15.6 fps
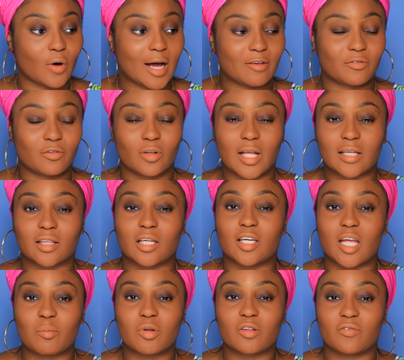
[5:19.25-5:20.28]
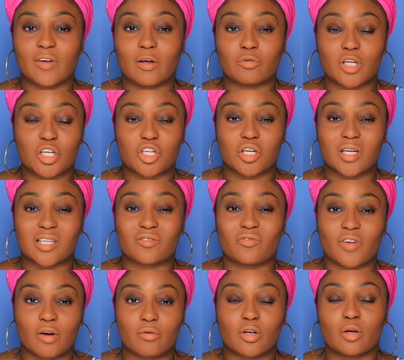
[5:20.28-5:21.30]
I feel like the name of the foundation is
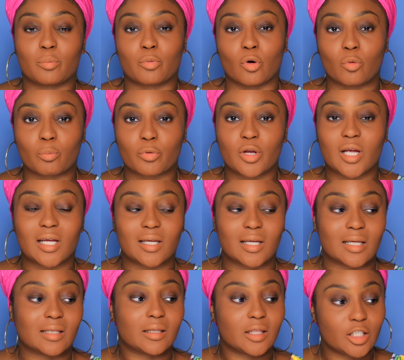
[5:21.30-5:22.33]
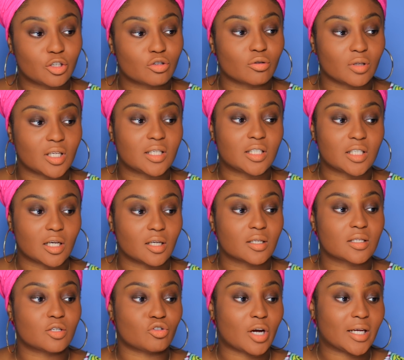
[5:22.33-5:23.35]
very appropriate. It literally
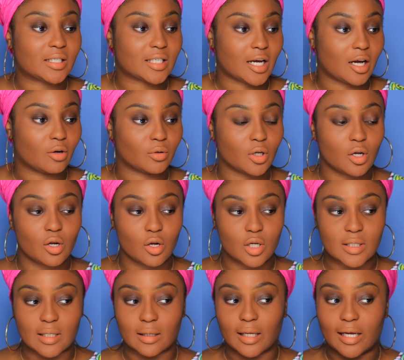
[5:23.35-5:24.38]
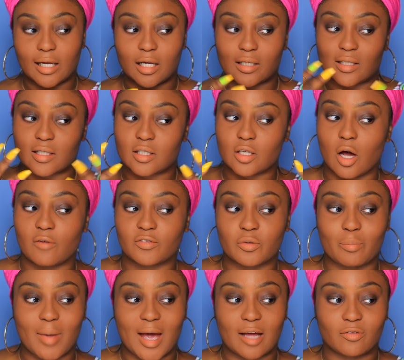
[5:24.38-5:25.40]
does dry down to like a soft
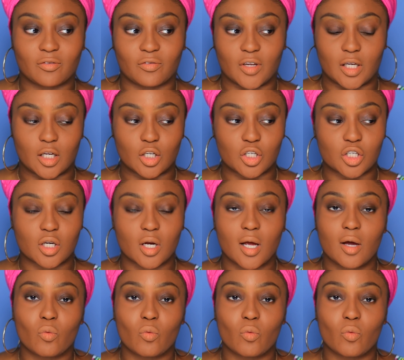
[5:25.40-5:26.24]
matte finish.